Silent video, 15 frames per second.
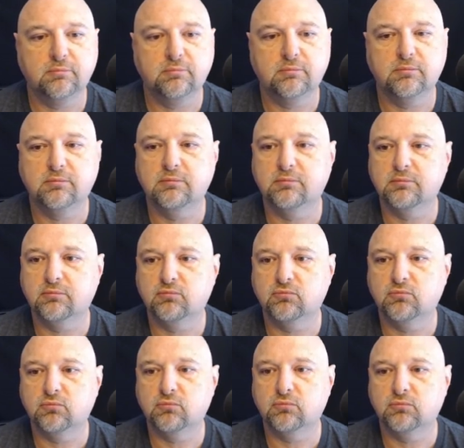I'm
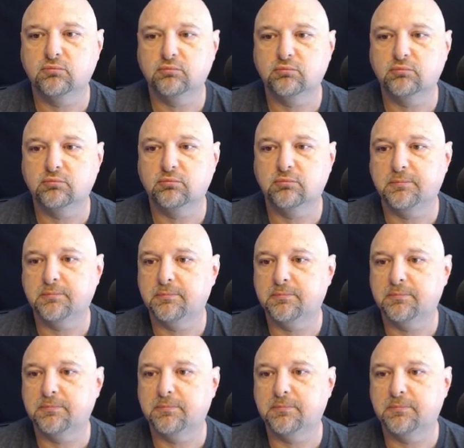going back to bed.
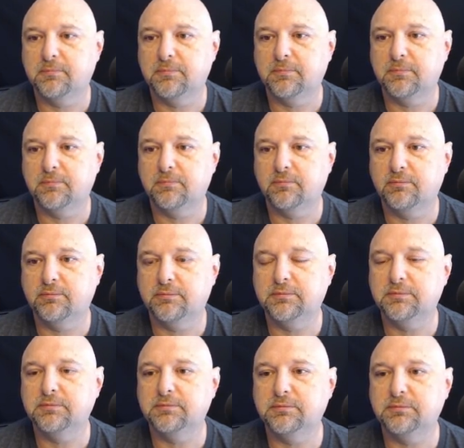But then,
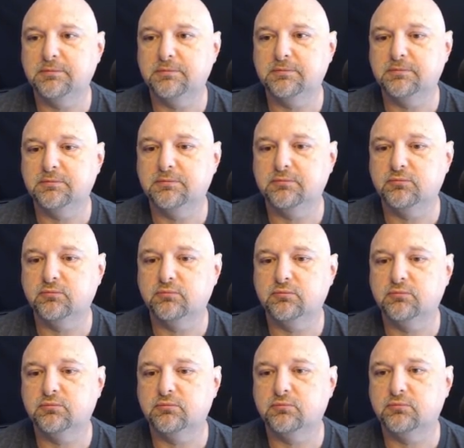a strange
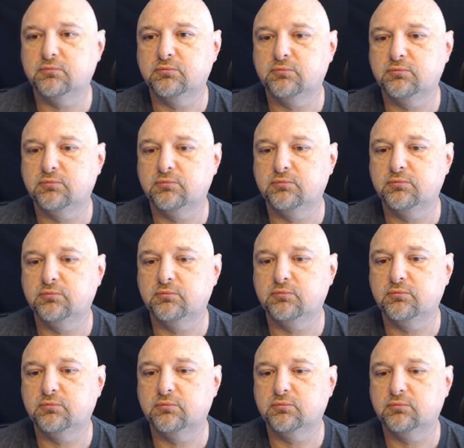sound came
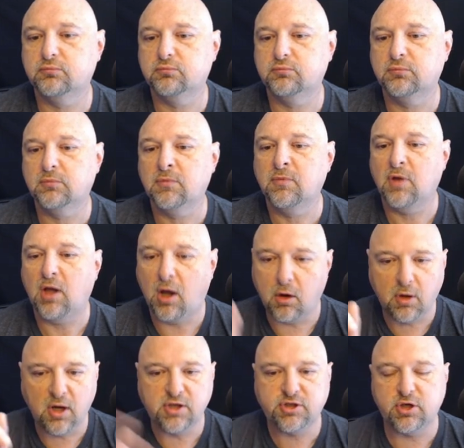from below. All
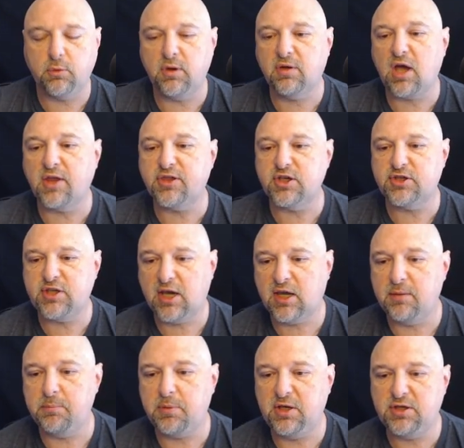right, so we've got the
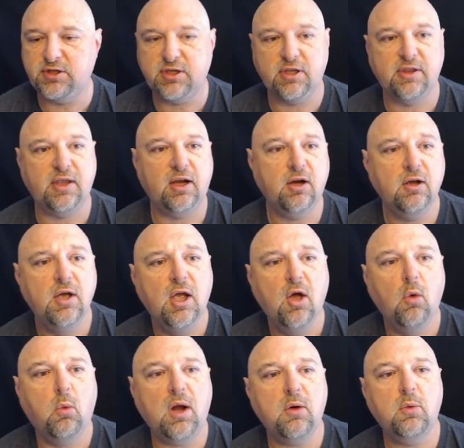second piece in there.
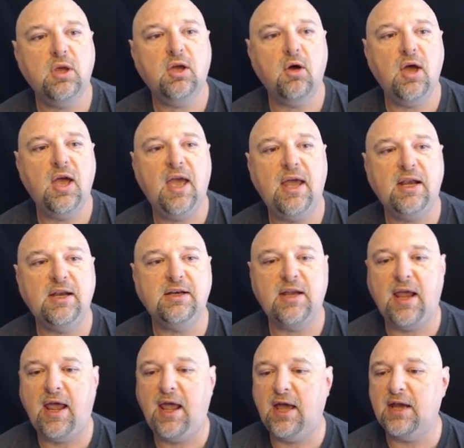Why don't we go ahead
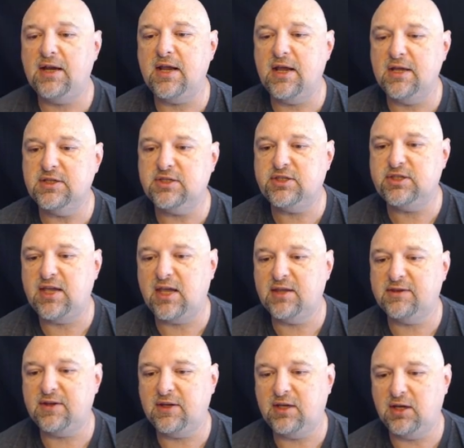and add in
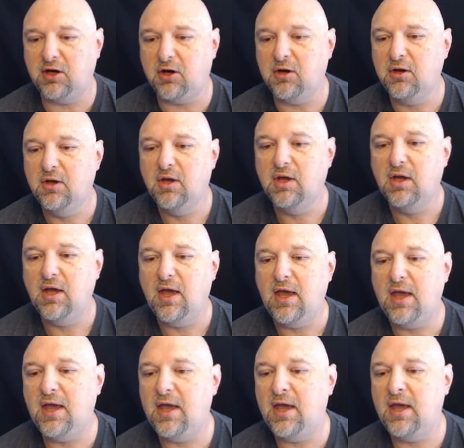Santa here,
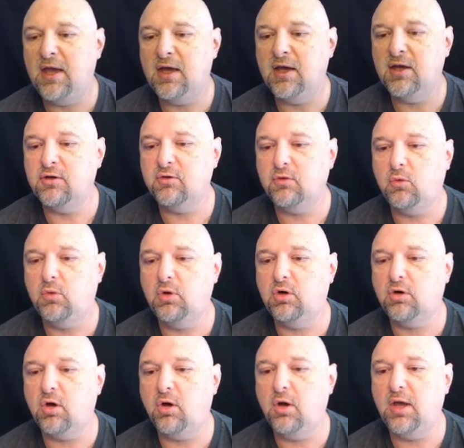and we'll
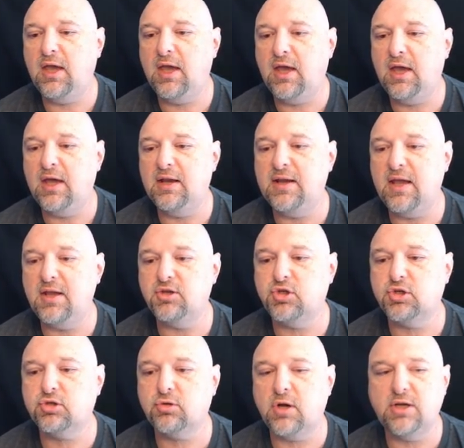go ahead and
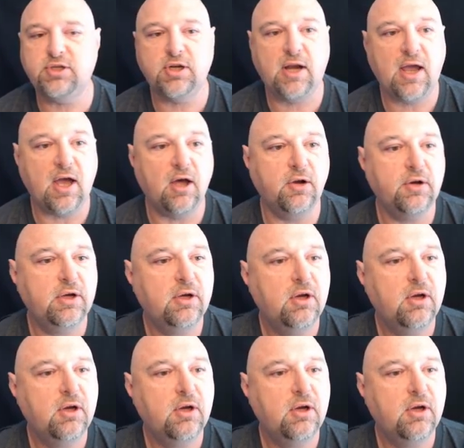stretch it out.